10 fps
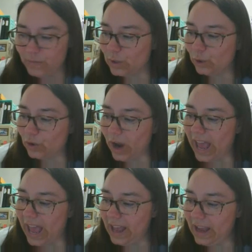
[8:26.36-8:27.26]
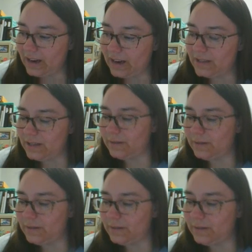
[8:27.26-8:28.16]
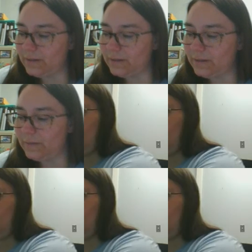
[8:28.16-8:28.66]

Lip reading: Rex, and then we're going